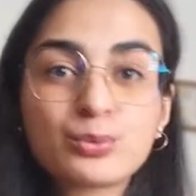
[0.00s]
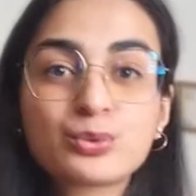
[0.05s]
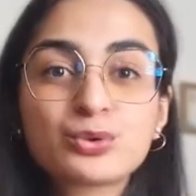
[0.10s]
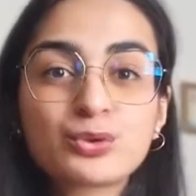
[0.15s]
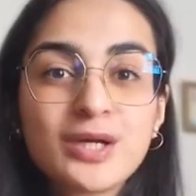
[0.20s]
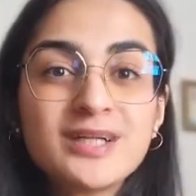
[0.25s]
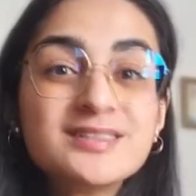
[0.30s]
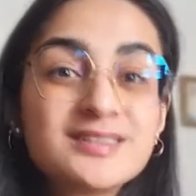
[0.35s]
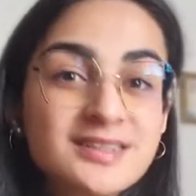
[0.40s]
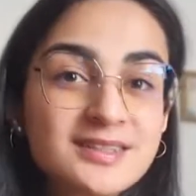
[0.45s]

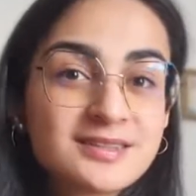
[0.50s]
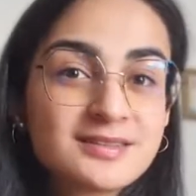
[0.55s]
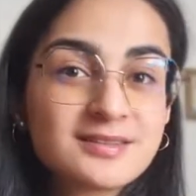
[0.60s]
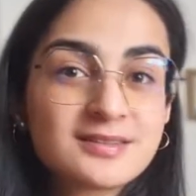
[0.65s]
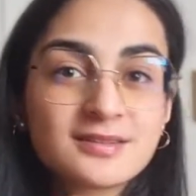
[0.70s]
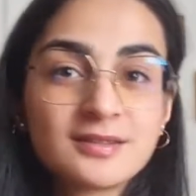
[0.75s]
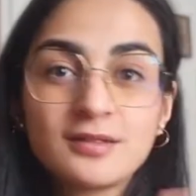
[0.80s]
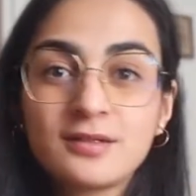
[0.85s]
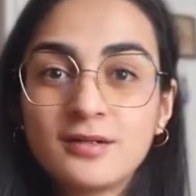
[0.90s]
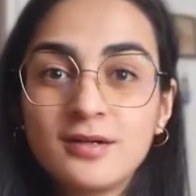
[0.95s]
present
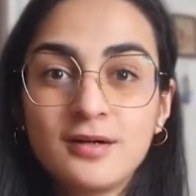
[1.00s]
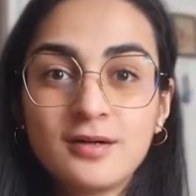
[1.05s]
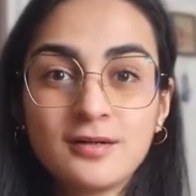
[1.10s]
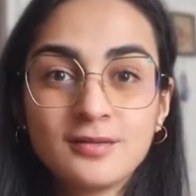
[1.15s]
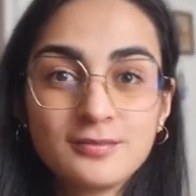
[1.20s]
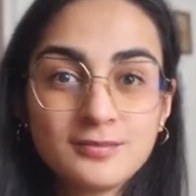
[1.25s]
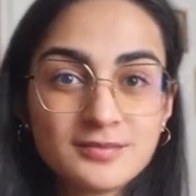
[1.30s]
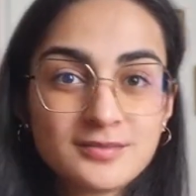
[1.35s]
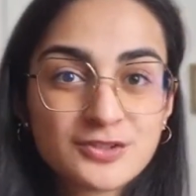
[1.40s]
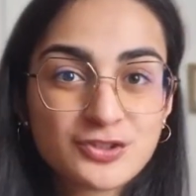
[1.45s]

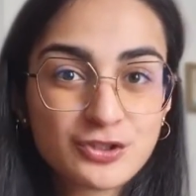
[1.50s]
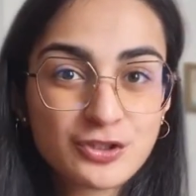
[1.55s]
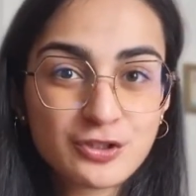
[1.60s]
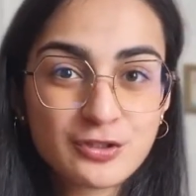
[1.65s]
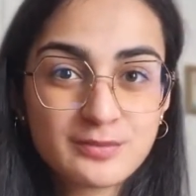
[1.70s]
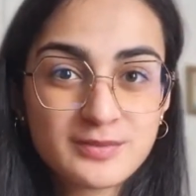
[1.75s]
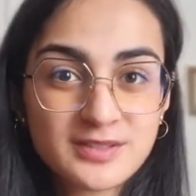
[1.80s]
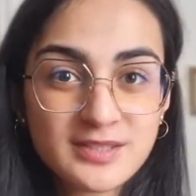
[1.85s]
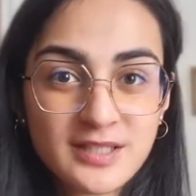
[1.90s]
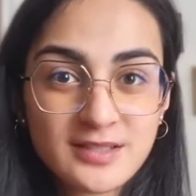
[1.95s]
um,
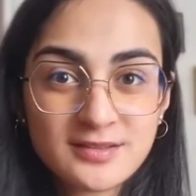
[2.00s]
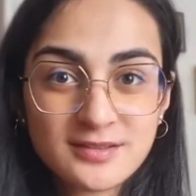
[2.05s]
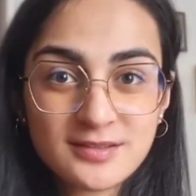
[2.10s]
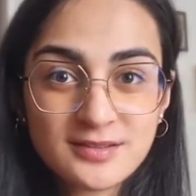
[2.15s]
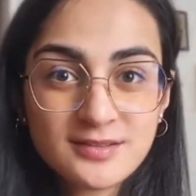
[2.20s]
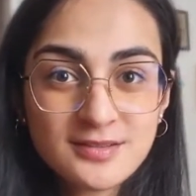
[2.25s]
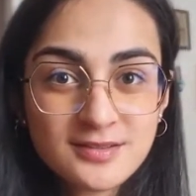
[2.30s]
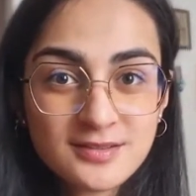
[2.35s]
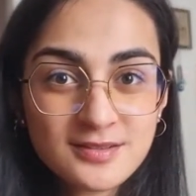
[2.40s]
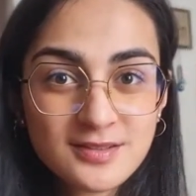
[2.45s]

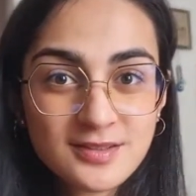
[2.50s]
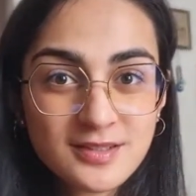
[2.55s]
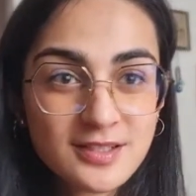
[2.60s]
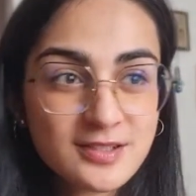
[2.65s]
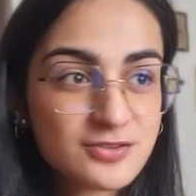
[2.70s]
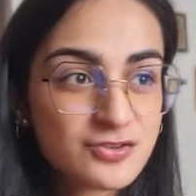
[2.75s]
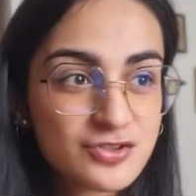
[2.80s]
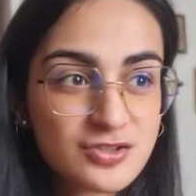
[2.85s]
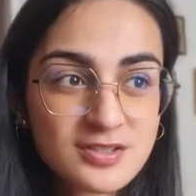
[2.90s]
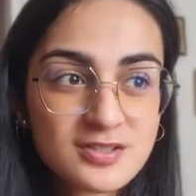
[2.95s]
circumstances.
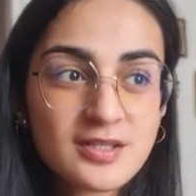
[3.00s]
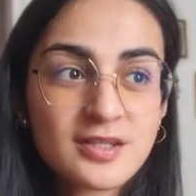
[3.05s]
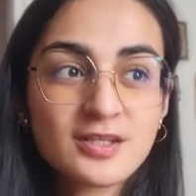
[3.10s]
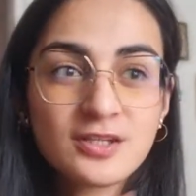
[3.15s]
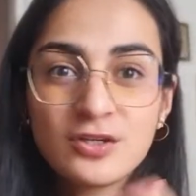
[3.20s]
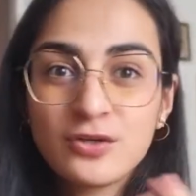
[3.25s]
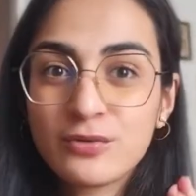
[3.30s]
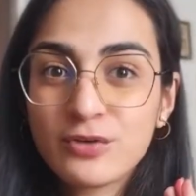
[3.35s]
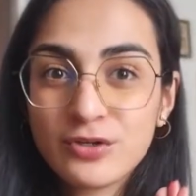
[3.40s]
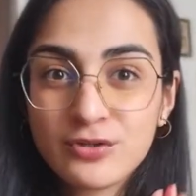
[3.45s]
It's just like, you
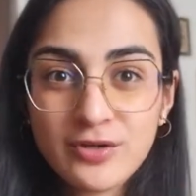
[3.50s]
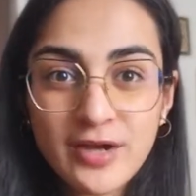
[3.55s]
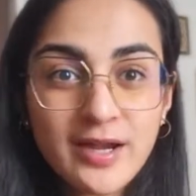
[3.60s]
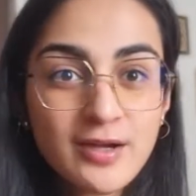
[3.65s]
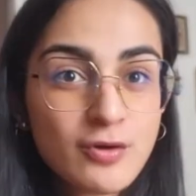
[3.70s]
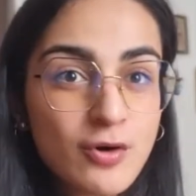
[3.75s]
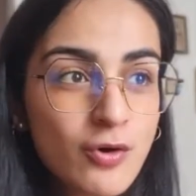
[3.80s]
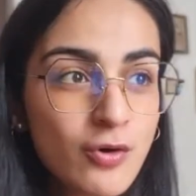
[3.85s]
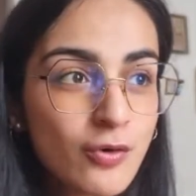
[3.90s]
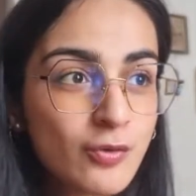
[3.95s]
know, you're at
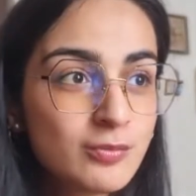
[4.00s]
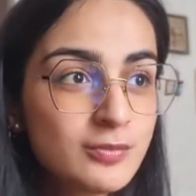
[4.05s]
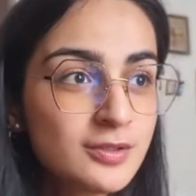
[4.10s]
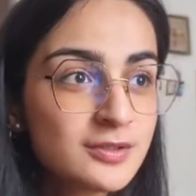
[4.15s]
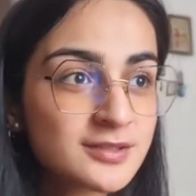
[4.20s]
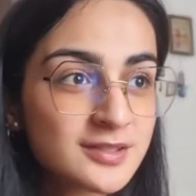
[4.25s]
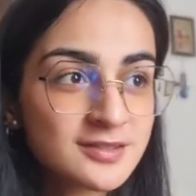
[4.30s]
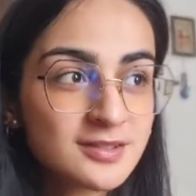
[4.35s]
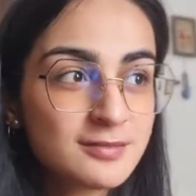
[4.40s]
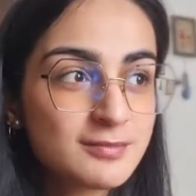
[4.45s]
home.
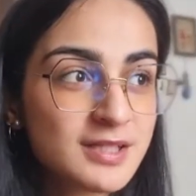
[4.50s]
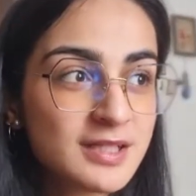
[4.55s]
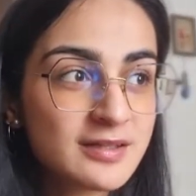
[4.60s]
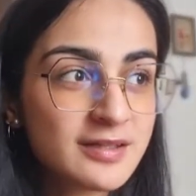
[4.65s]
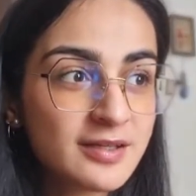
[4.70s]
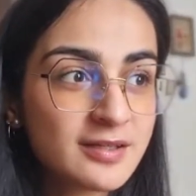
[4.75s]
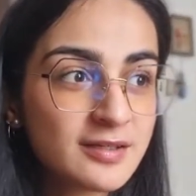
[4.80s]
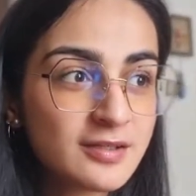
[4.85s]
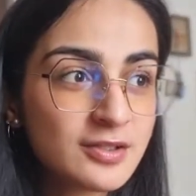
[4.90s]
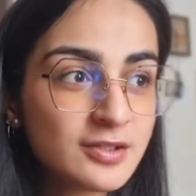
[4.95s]
Doesn't mean
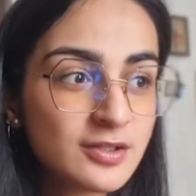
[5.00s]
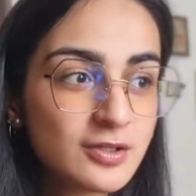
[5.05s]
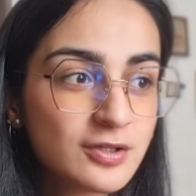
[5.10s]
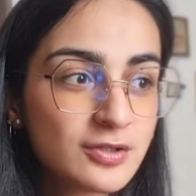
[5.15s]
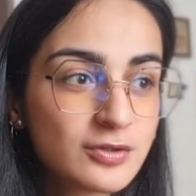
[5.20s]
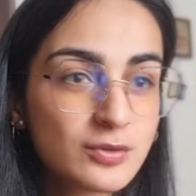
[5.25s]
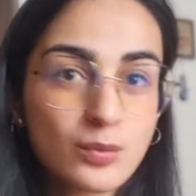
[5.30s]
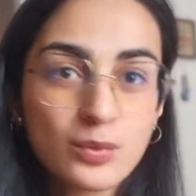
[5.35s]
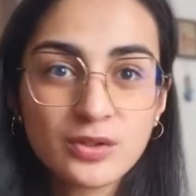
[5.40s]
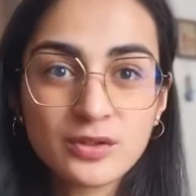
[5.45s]
that
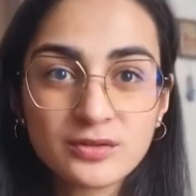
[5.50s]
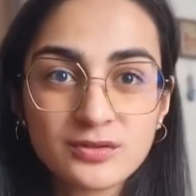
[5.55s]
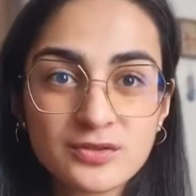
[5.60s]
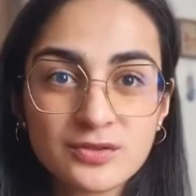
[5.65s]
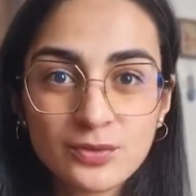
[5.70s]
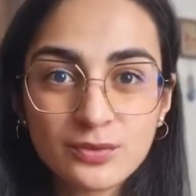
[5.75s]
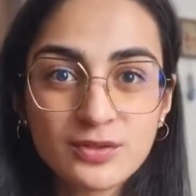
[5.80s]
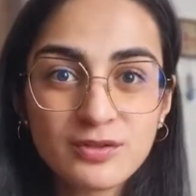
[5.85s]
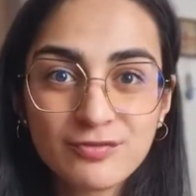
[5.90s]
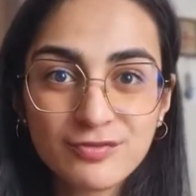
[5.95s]
the world is
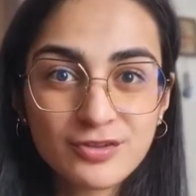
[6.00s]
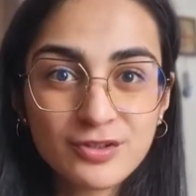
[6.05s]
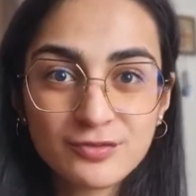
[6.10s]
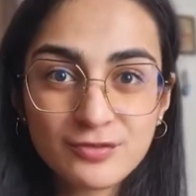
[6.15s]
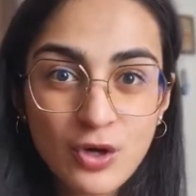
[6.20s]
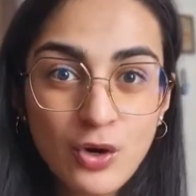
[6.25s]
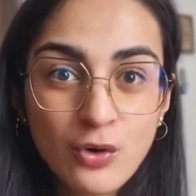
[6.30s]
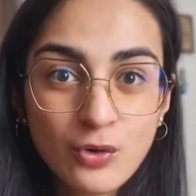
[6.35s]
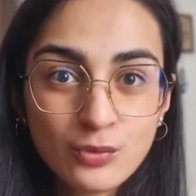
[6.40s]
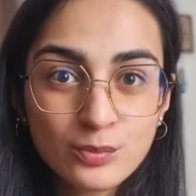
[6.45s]
only full of
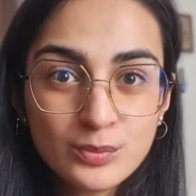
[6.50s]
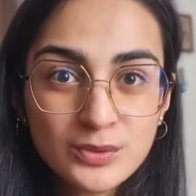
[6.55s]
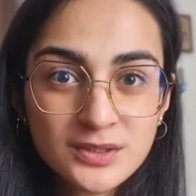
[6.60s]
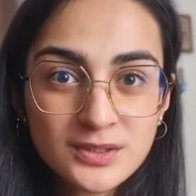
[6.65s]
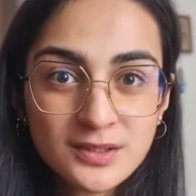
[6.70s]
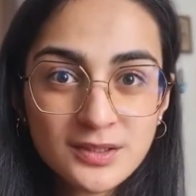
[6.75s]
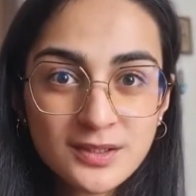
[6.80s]
homes.